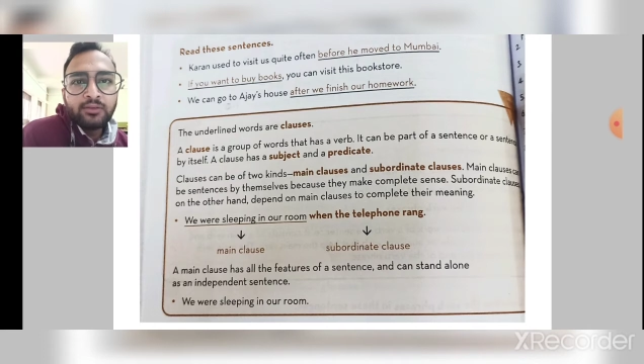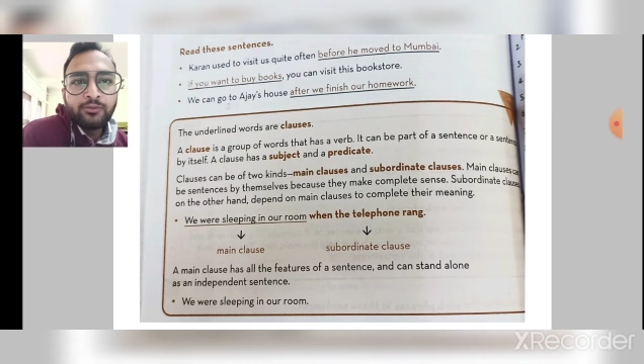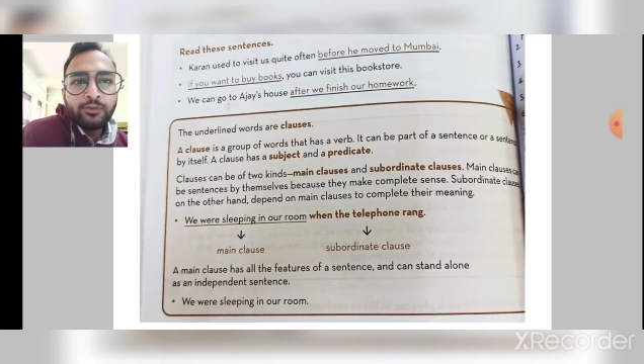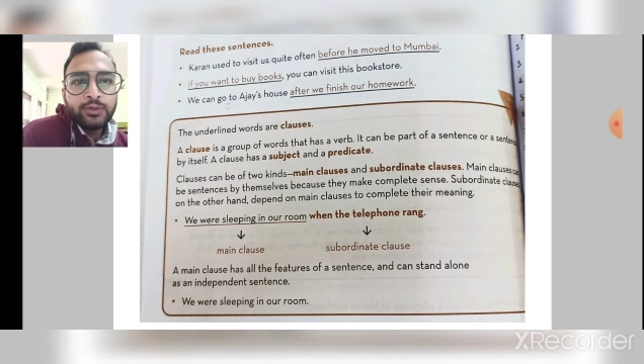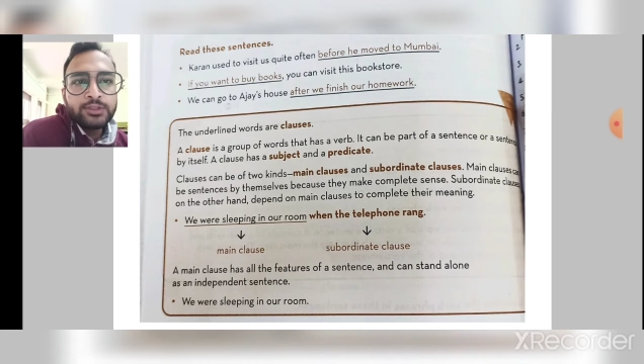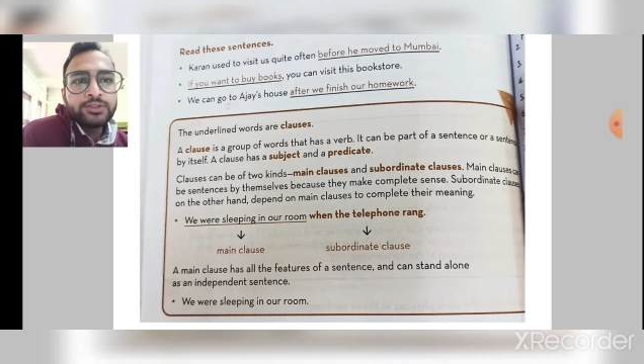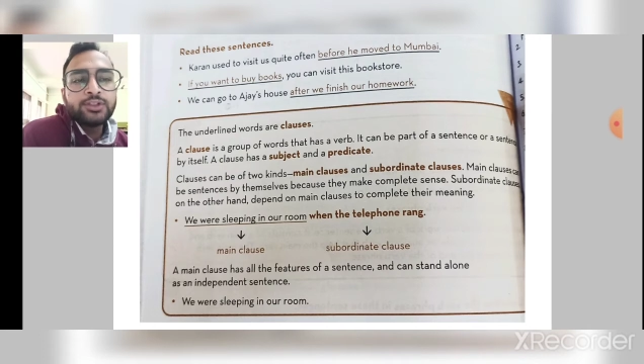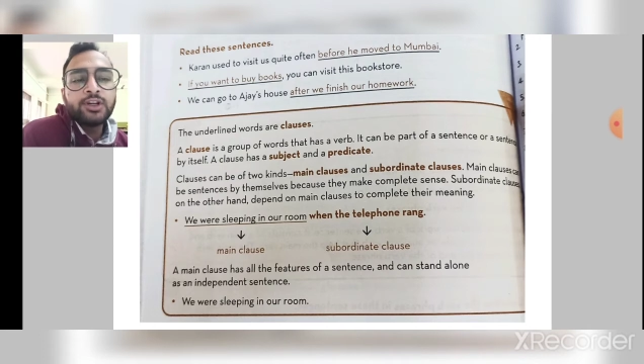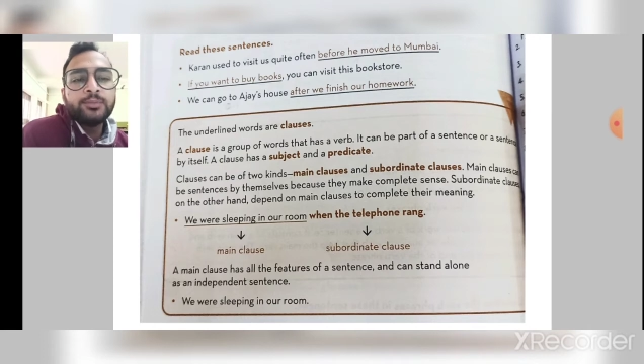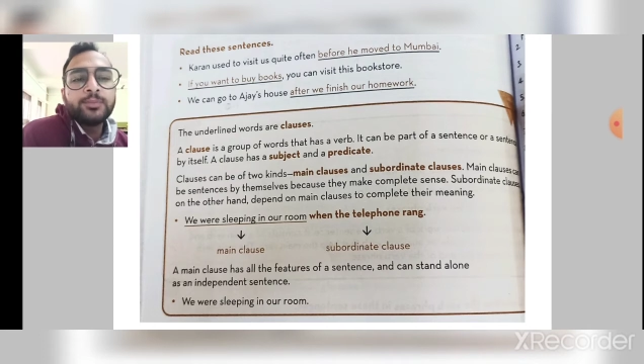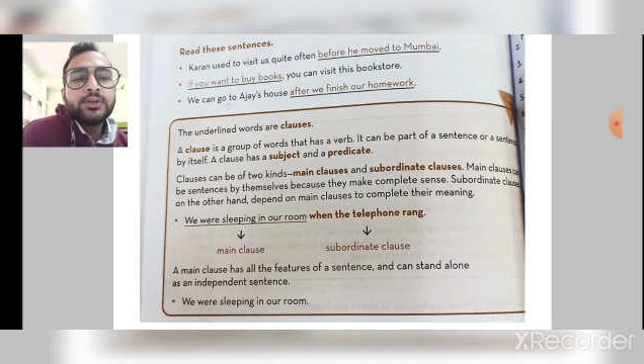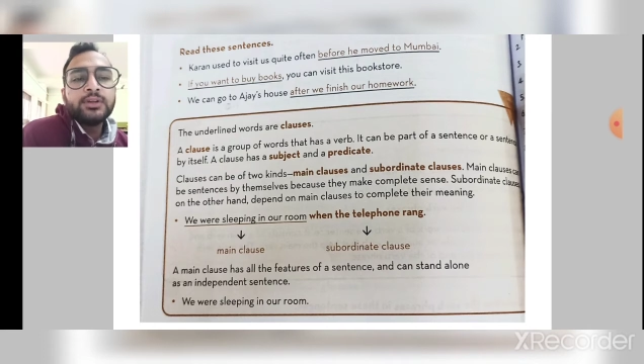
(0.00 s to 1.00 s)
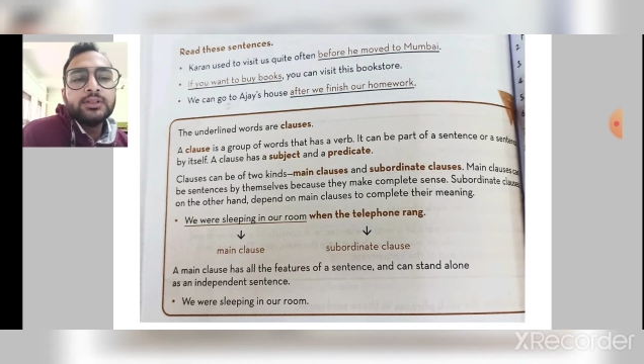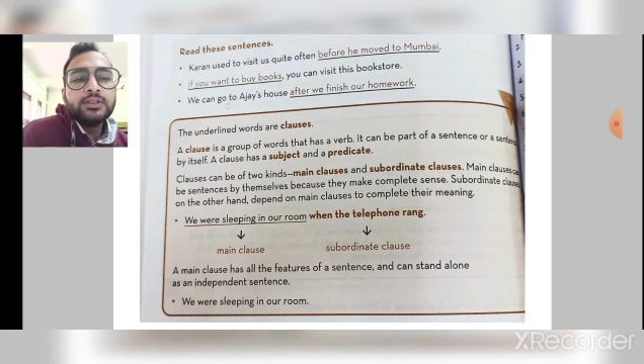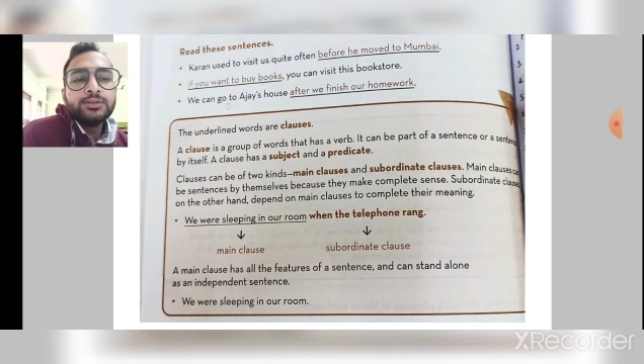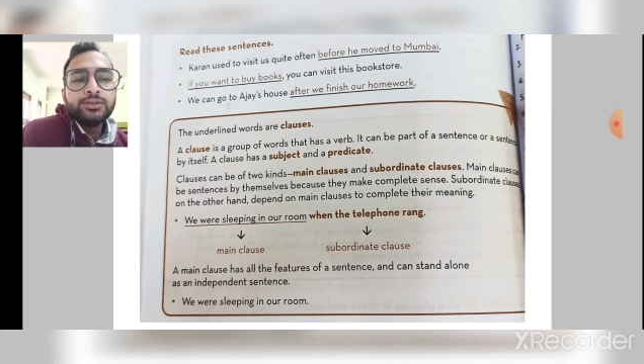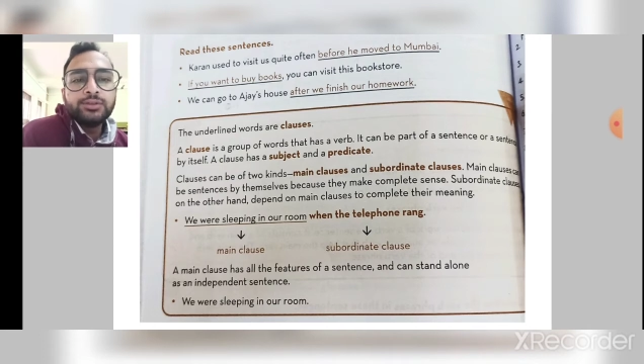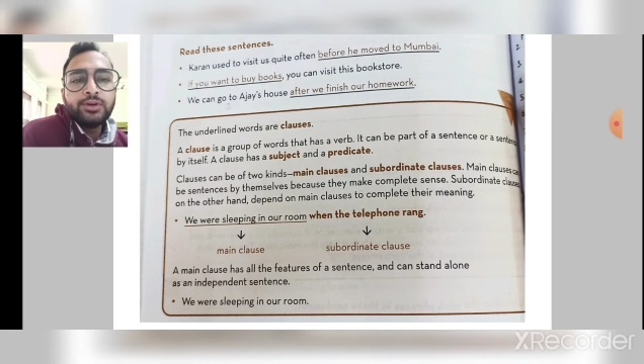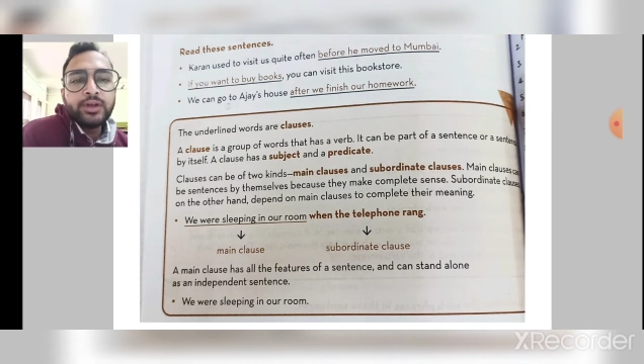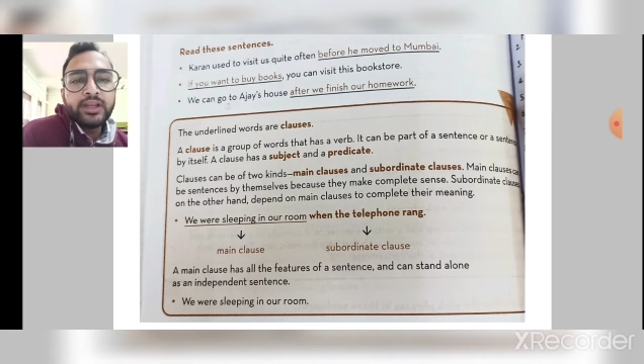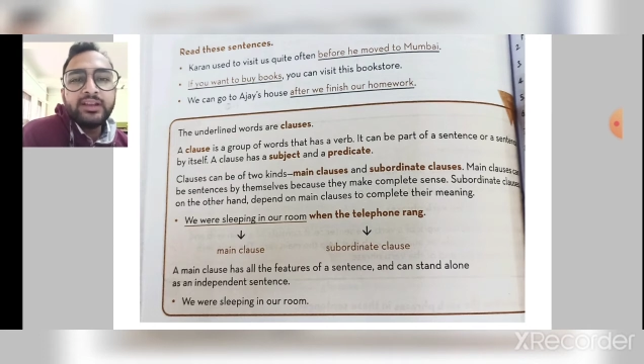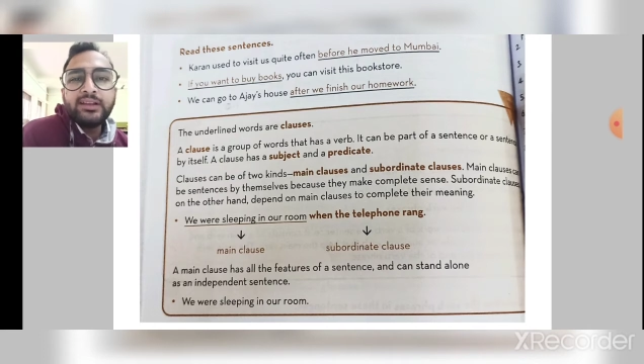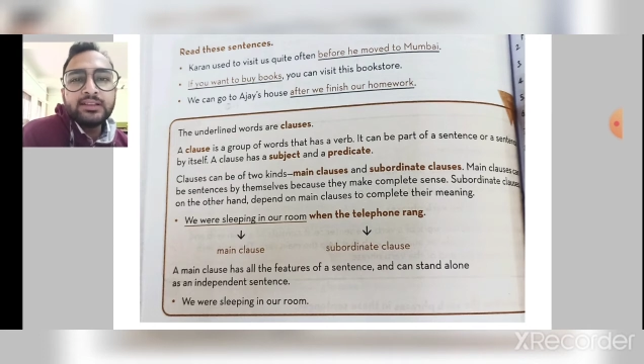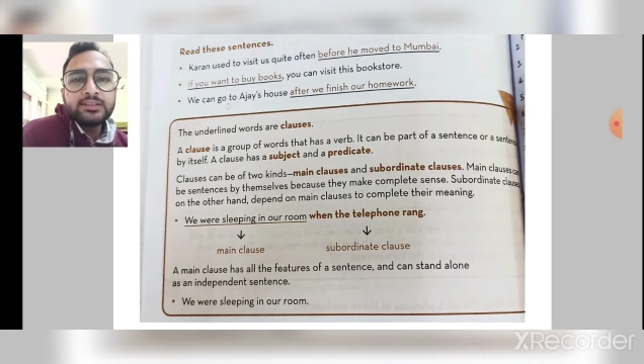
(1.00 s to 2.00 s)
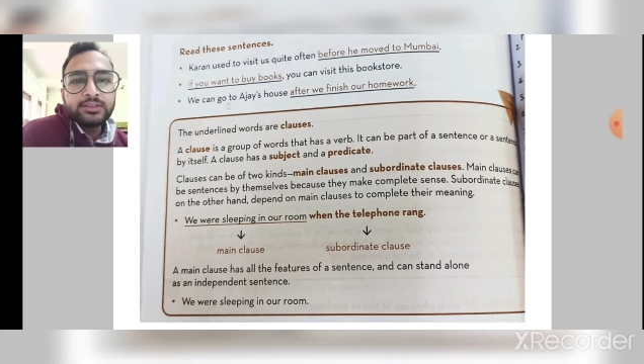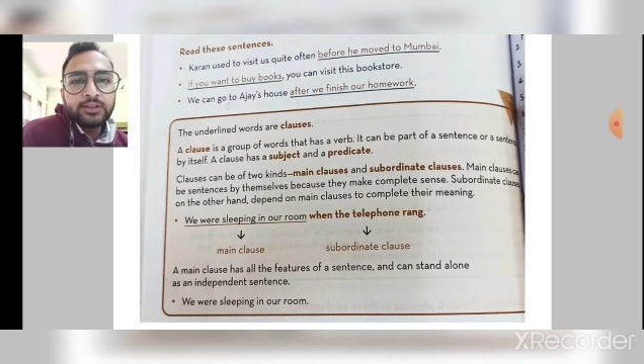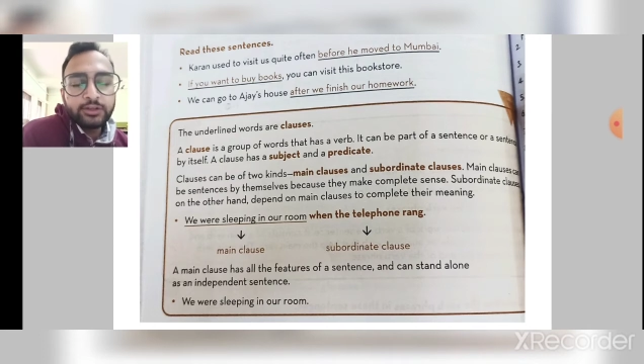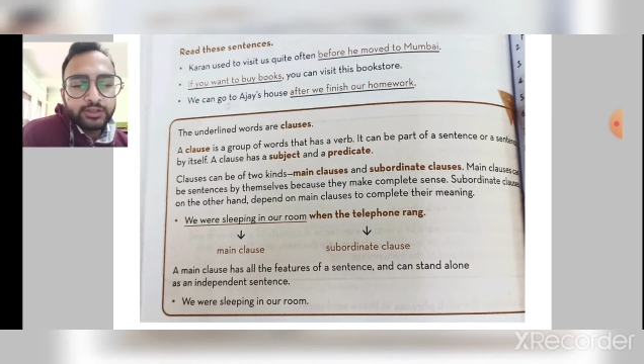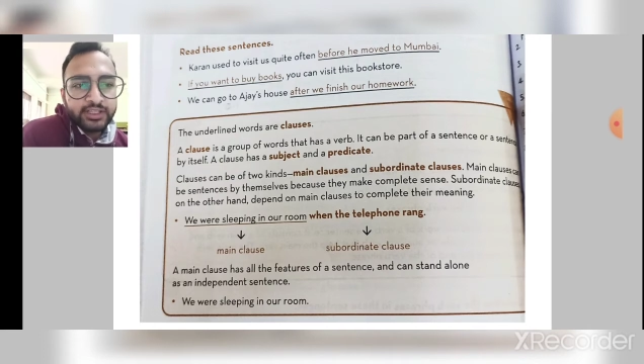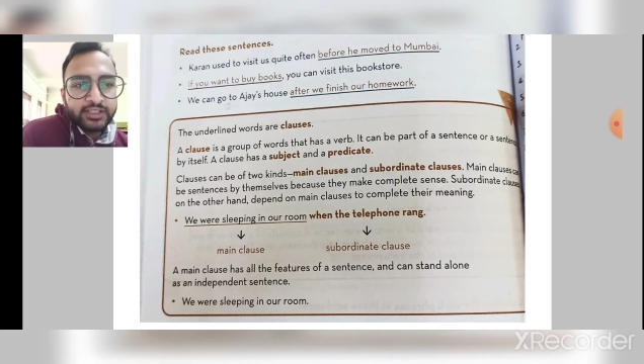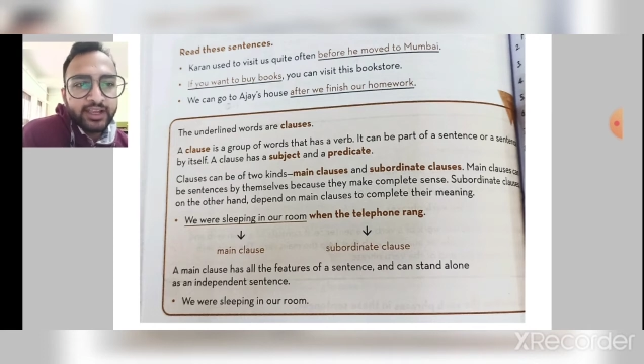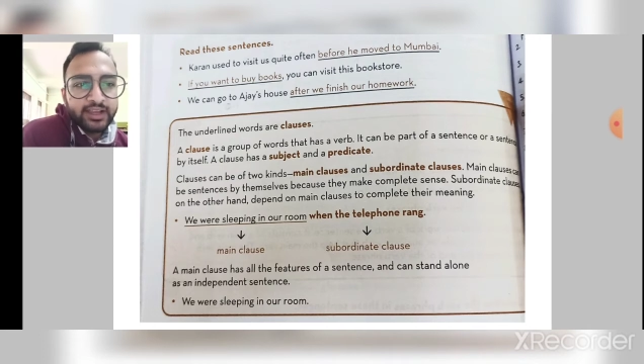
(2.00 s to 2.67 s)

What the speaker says: full stop, so it does not need